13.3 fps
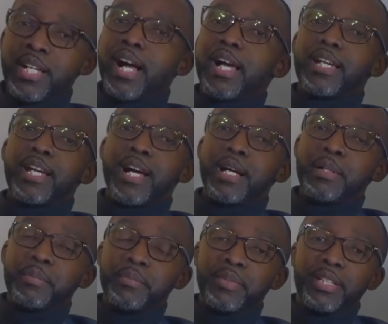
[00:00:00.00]
I
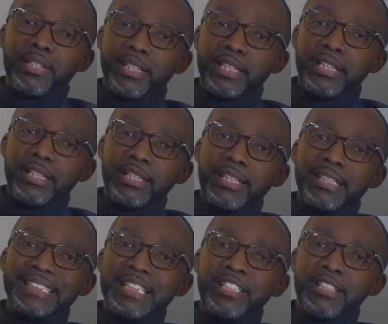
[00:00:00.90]
am the
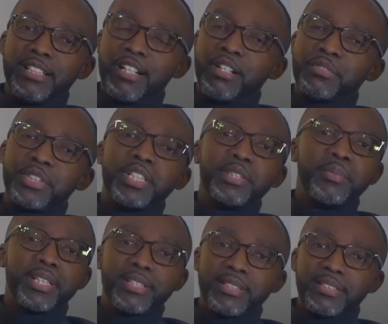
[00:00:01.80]
leader of
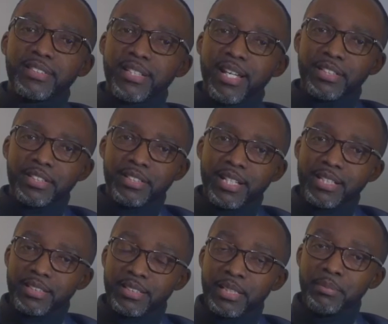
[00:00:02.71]
Changemakers International
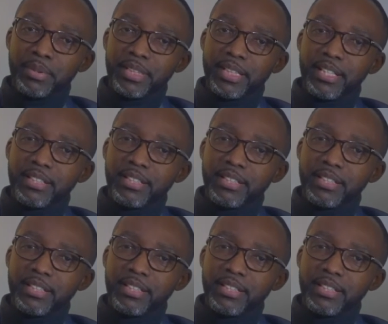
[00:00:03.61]
Assembly,